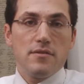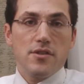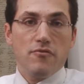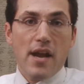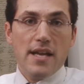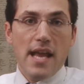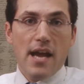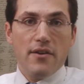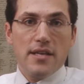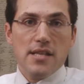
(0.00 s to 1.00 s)
So right
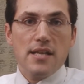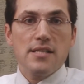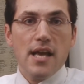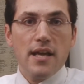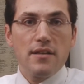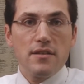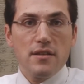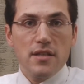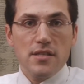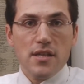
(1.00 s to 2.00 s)
now, as I said,
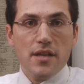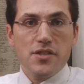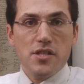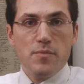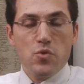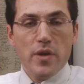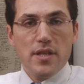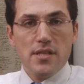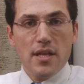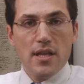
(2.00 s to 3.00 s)
the discussions between
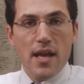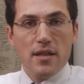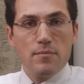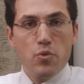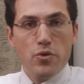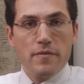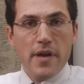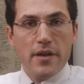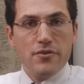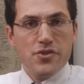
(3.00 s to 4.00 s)
the city and the Board of
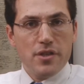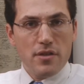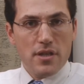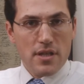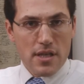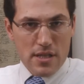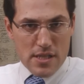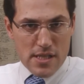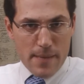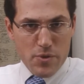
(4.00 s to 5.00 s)
Ed are still in the
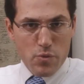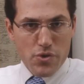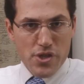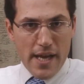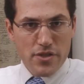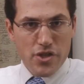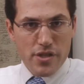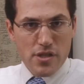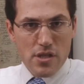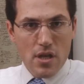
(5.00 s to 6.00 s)
conceptual
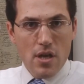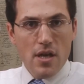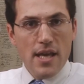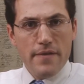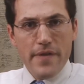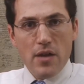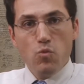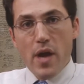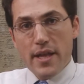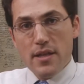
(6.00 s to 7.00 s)
stages. If
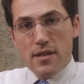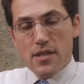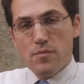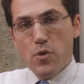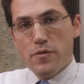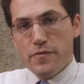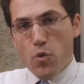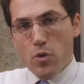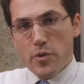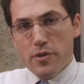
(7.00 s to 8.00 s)
and when this moves
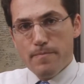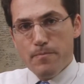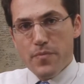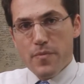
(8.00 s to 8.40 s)
forward,